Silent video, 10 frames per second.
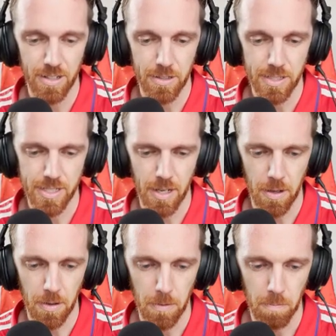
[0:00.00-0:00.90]

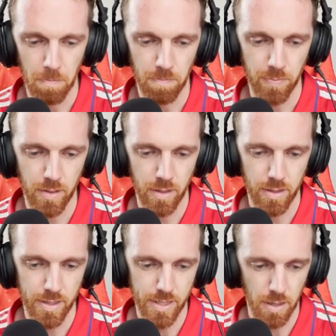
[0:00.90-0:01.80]
some
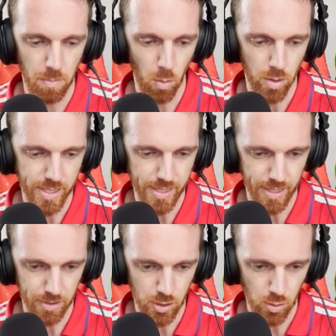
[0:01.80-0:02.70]
more
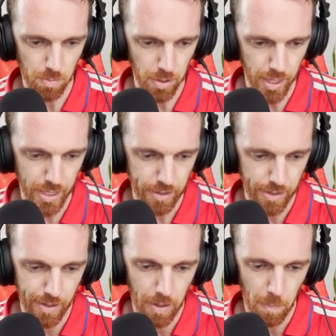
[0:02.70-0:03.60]
detailed street planning.
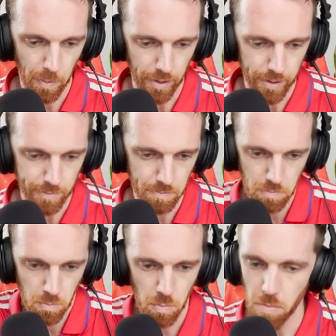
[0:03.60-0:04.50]
But
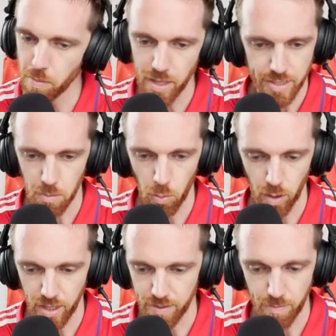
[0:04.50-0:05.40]
maybe at some
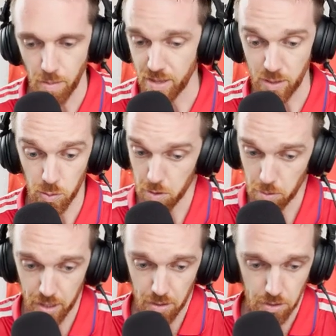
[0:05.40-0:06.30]
point, and maybe that's what they're
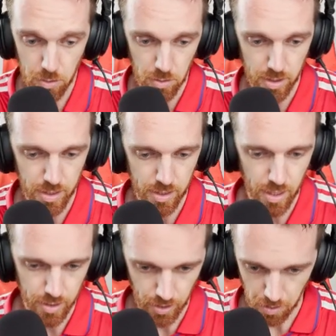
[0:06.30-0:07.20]
planning on doing in
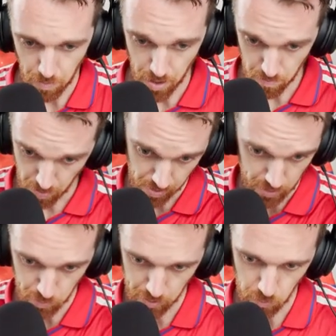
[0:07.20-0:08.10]
Takhamau. Maybe that's
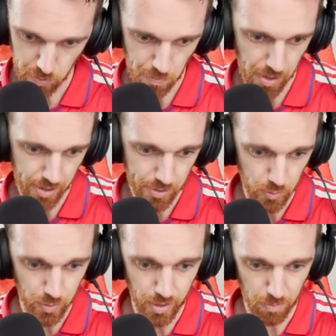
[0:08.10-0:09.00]
what they're planning on
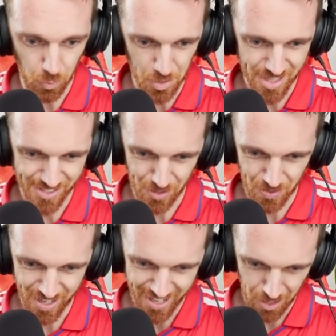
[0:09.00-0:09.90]
doing up north. So
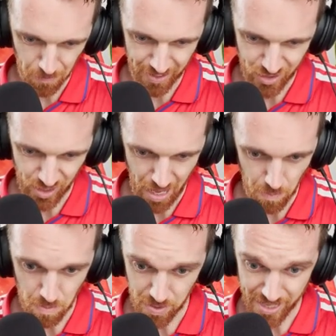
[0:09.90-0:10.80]
it'll eventually
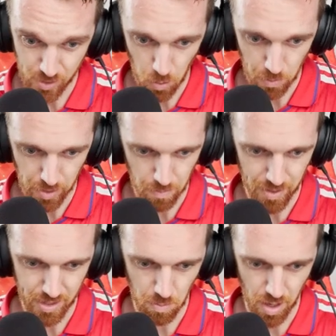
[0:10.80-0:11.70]
happen. But that's called Phnom
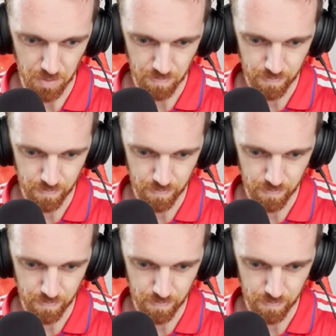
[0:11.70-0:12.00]
Penh Tamai.